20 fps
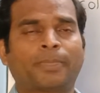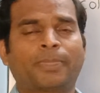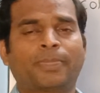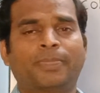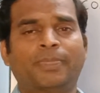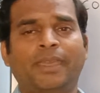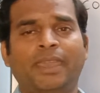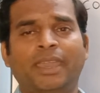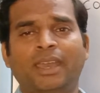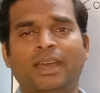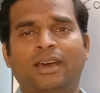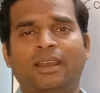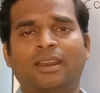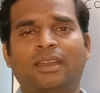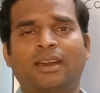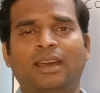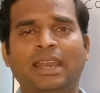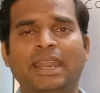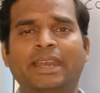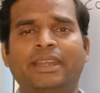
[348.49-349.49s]
they are
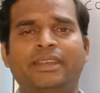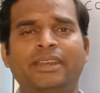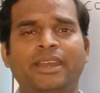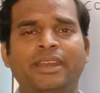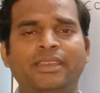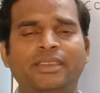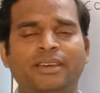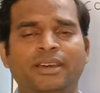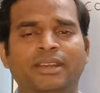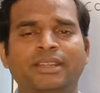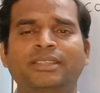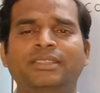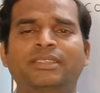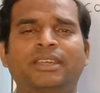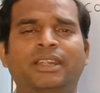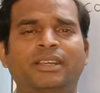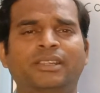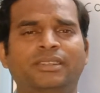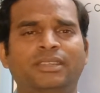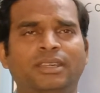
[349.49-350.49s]
collected here
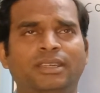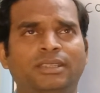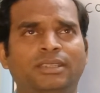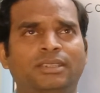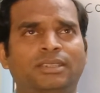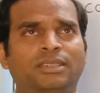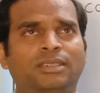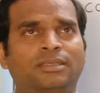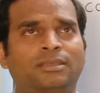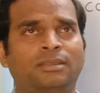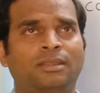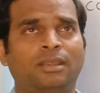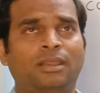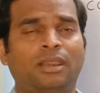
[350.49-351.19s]
inside these